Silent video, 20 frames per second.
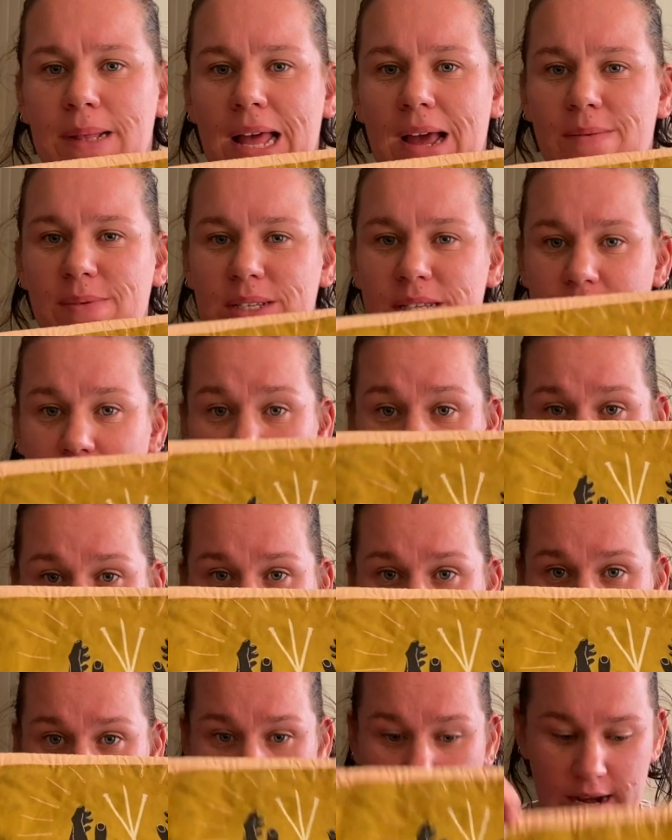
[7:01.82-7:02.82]
that was
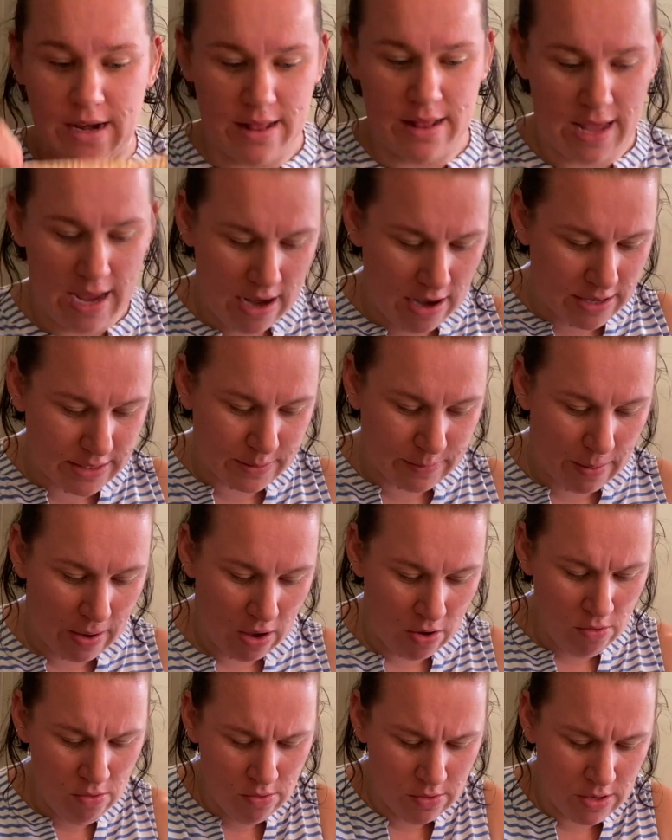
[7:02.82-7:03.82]
in there as
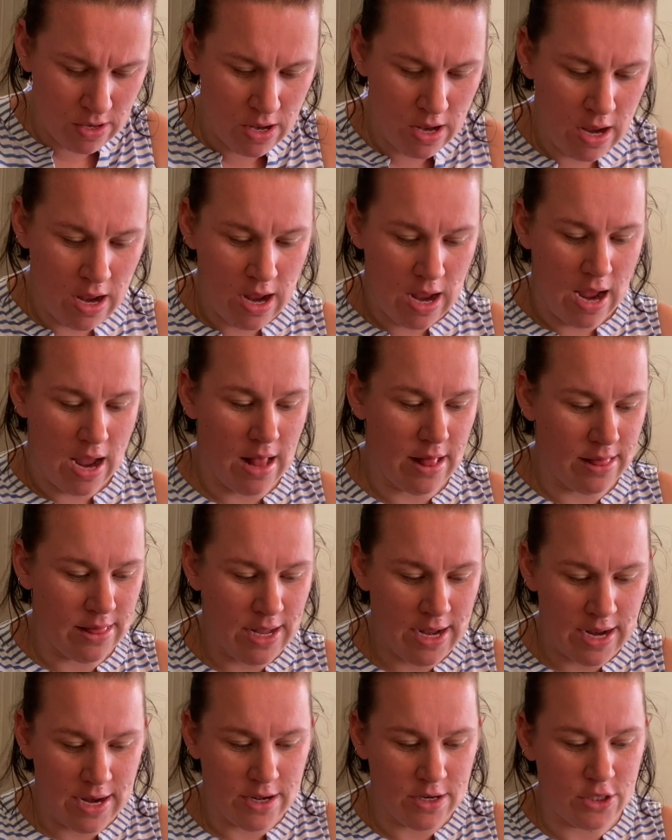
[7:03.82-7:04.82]
well. And
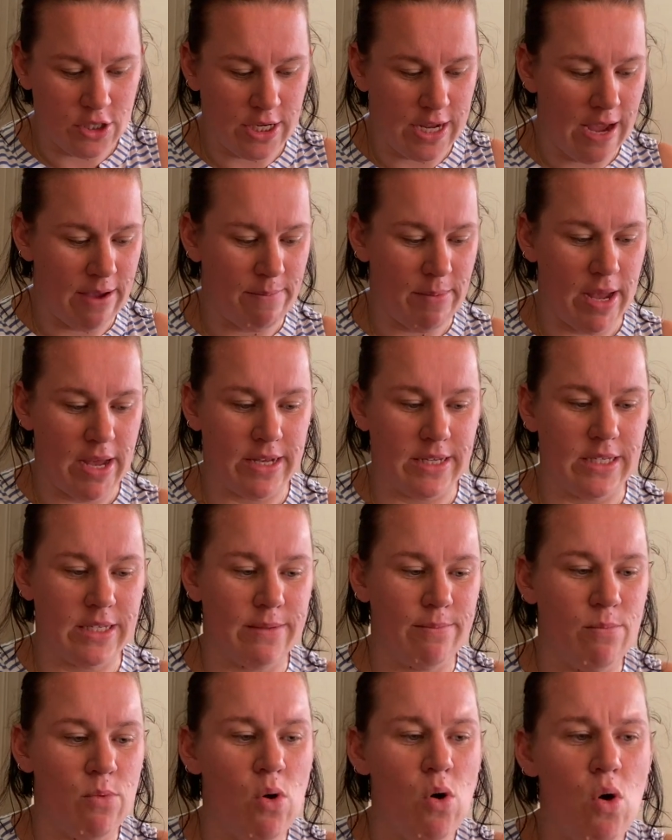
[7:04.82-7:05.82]
then she gave me a
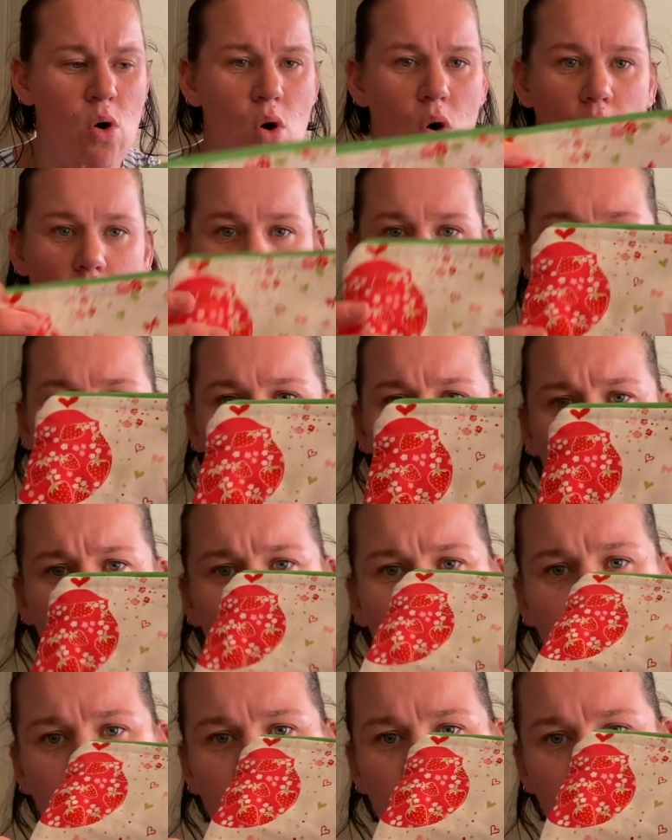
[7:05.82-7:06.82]
small,
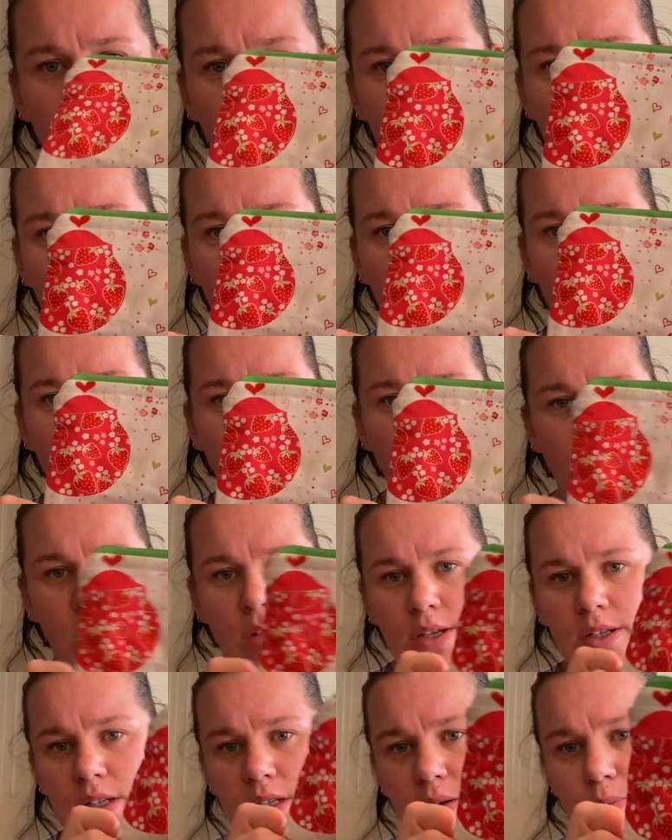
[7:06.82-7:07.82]

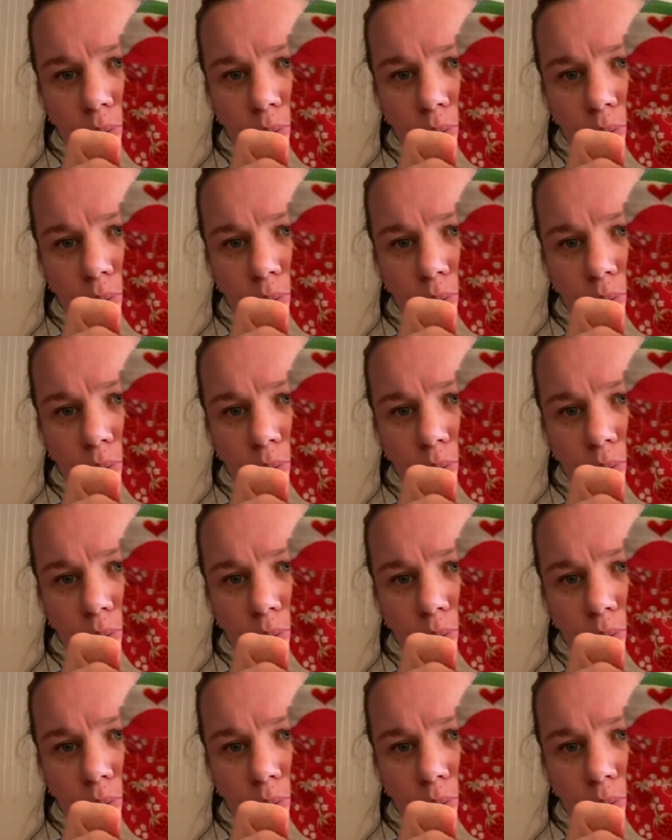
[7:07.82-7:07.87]
this is a